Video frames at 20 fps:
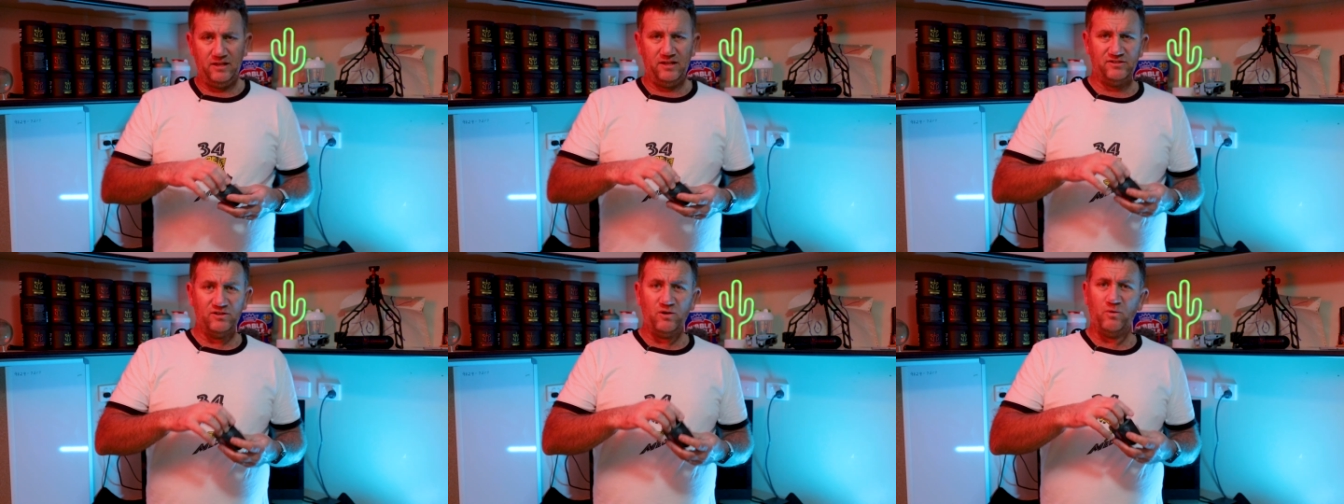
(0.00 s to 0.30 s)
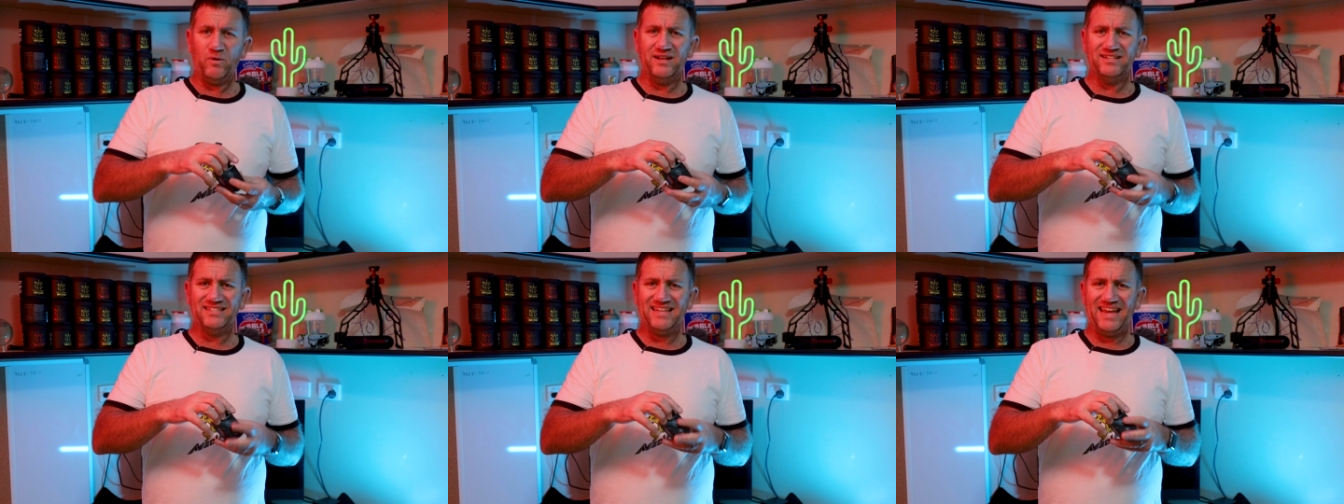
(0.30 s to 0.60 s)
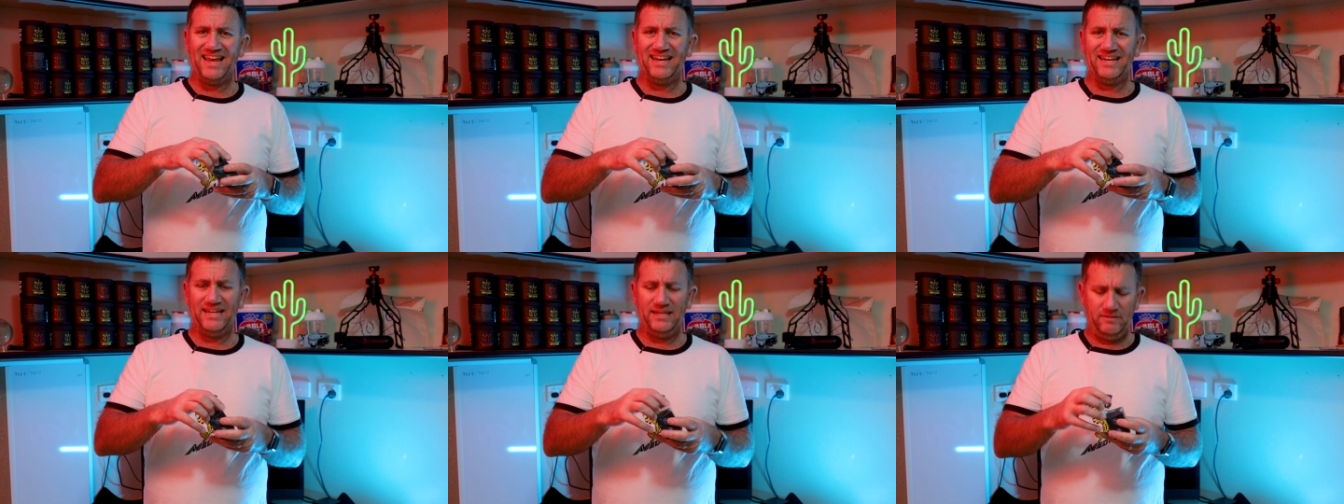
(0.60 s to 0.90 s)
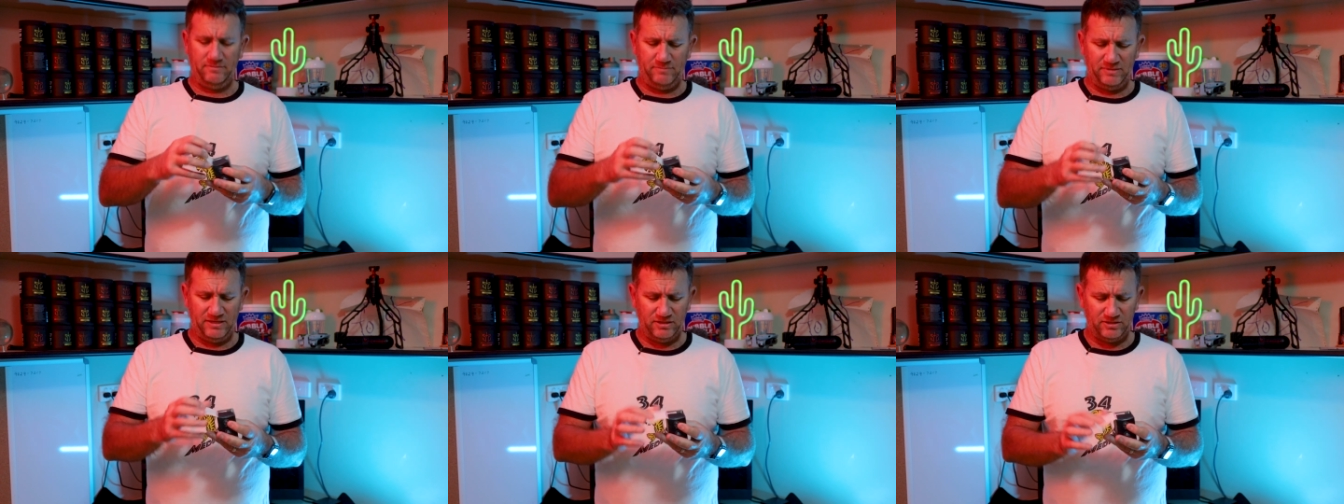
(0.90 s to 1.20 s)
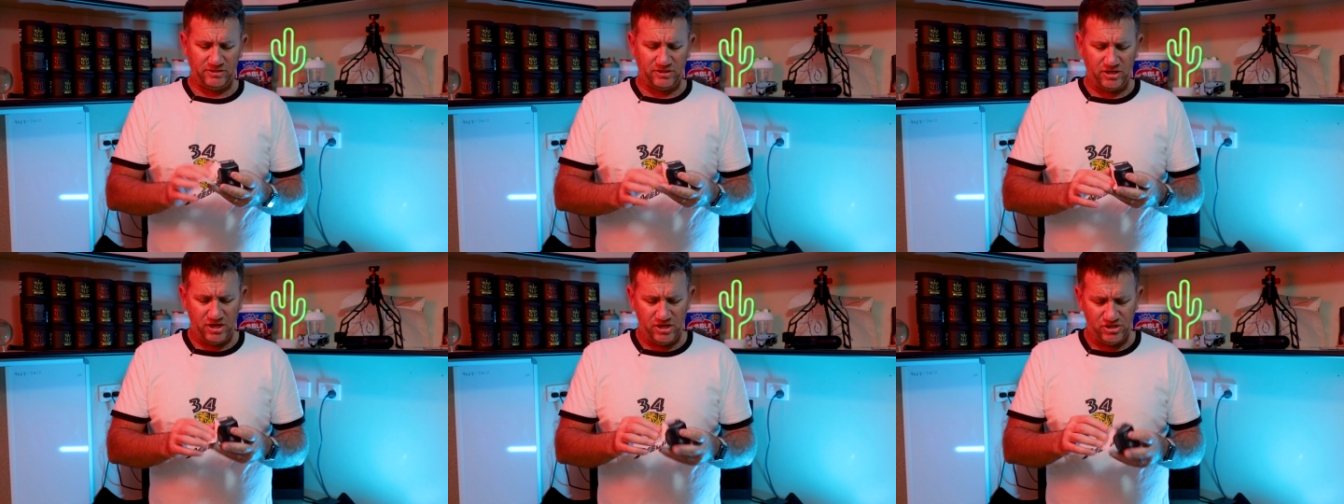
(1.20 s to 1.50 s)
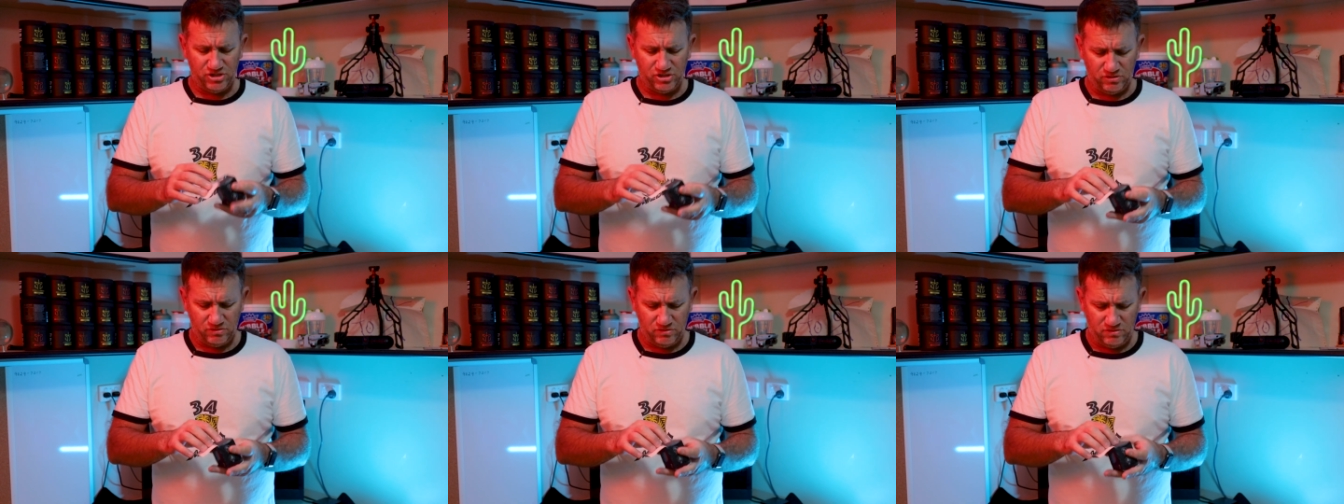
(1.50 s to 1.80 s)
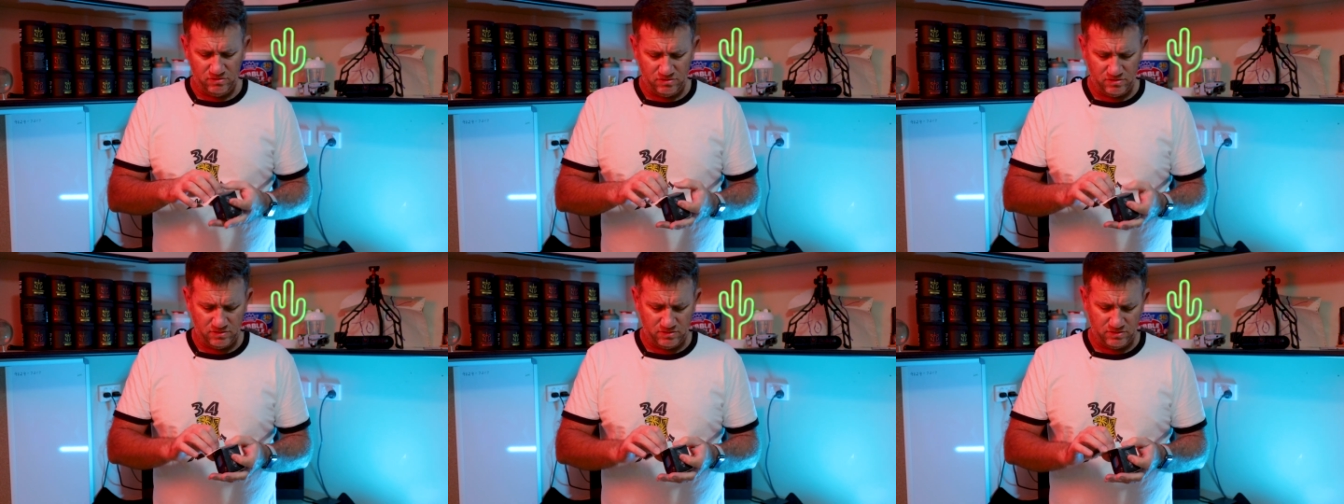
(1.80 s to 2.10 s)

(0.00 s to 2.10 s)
It's always handy. A little Kershaw.